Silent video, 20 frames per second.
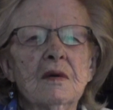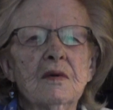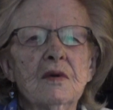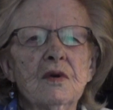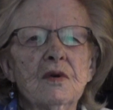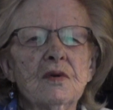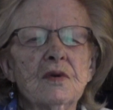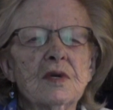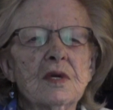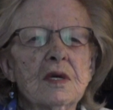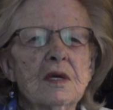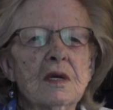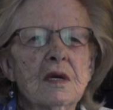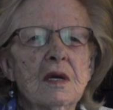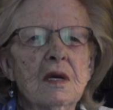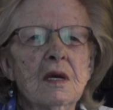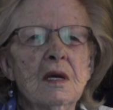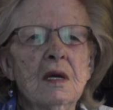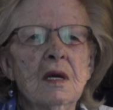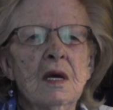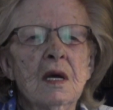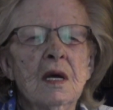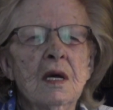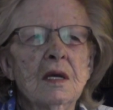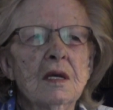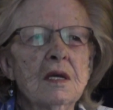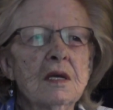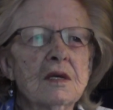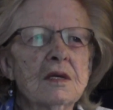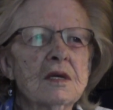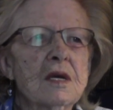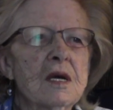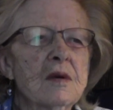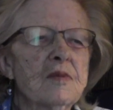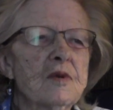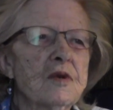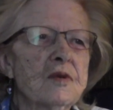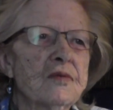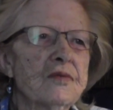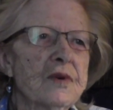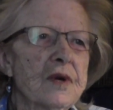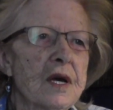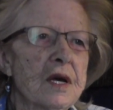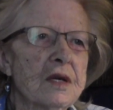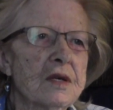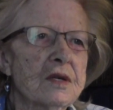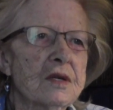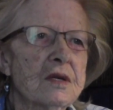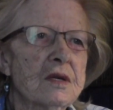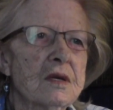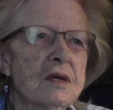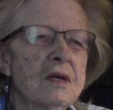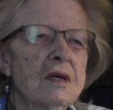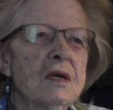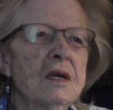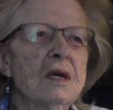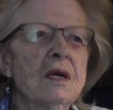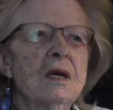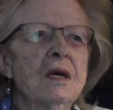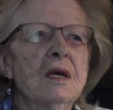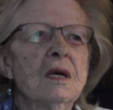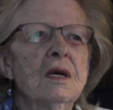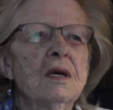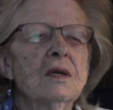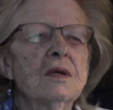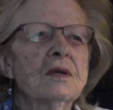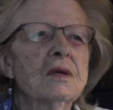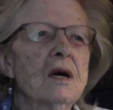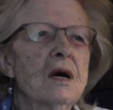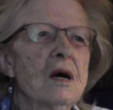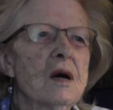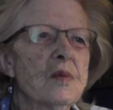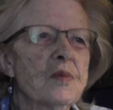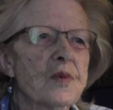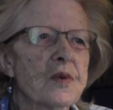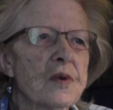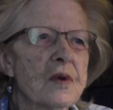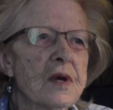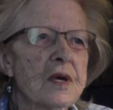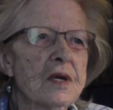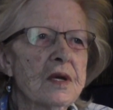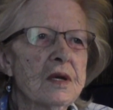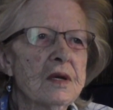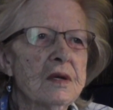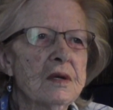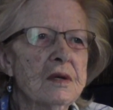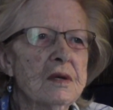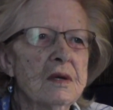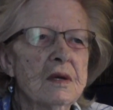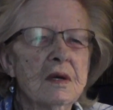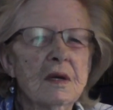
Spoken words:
of using disabled vets to operate it.